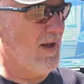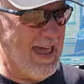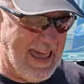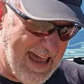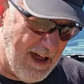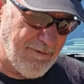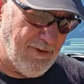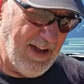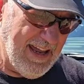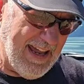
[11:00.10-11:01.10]
half
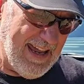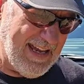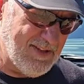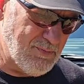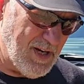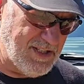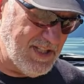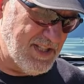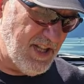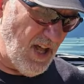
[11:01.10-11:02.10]
as much
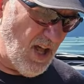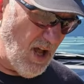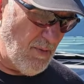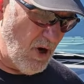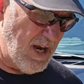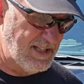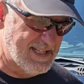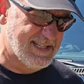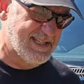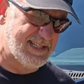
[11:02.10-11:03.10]
as the Hummer and the
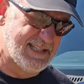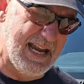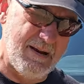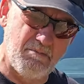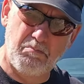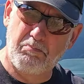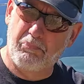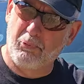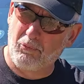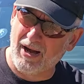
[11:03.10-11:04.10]
same
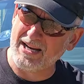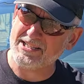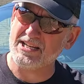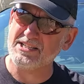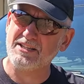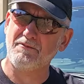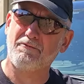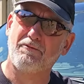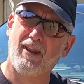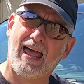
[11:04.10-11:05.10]
price as the
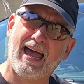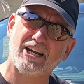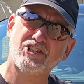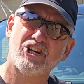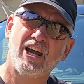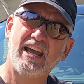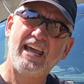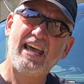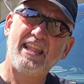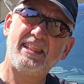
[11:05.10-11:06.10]
Flash.
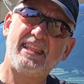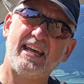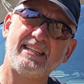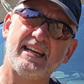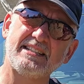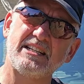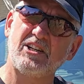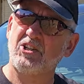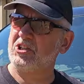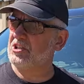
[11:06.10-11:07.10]
That doesn't